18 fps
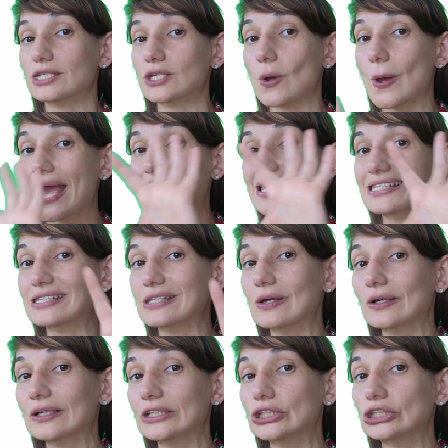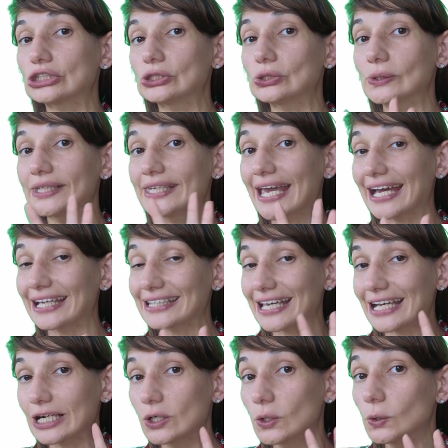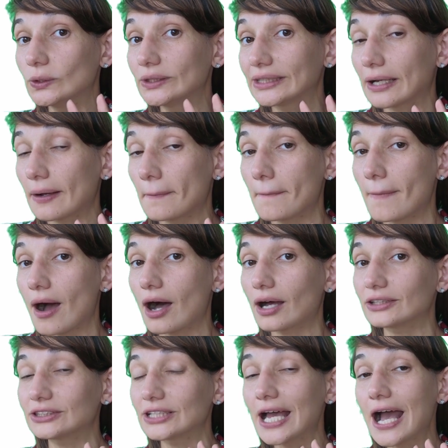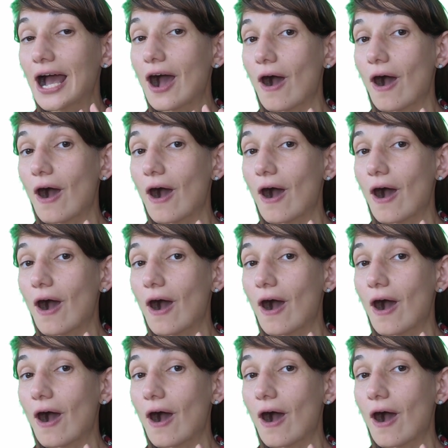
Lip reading: So as long as you get a good command